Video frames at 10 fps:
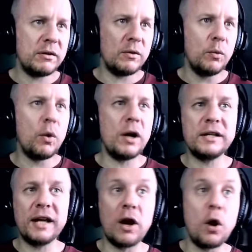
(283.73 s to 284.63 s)

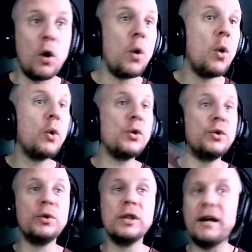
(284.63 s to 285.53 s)
wanting a whole
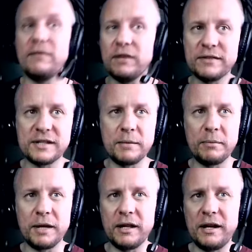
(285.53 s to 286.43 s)
new level of
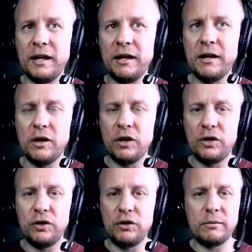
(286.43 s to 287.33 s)
stability,
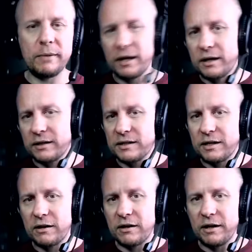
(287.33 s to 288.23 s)
you might
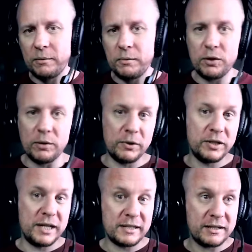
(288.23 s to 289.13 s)
consider an immutable
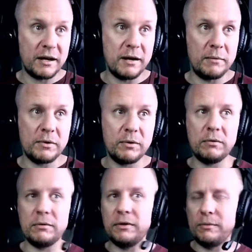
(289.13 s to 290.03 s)
desktop,
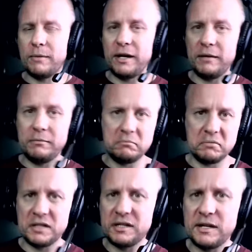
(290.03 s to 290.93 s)
or you might
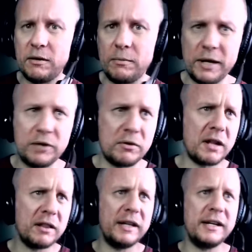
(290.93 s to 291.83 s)
consider
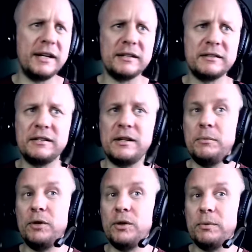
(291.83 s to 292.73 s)
Bedrock Linux.
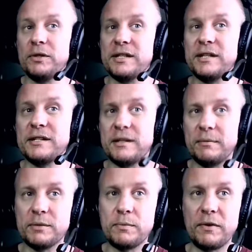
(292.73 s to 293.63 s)
Immutable
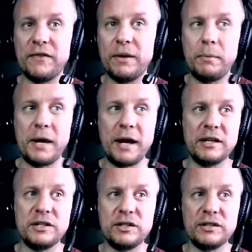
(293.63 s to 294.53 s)
systems prevent
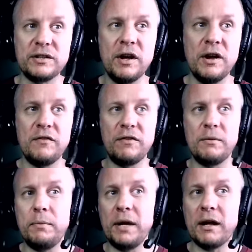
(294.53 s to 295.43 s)
packages
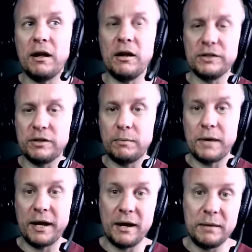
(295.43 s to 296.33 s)
from being altered
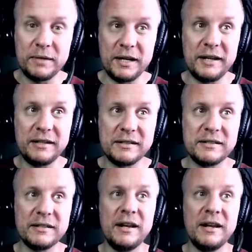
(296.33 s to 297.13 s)
by updates,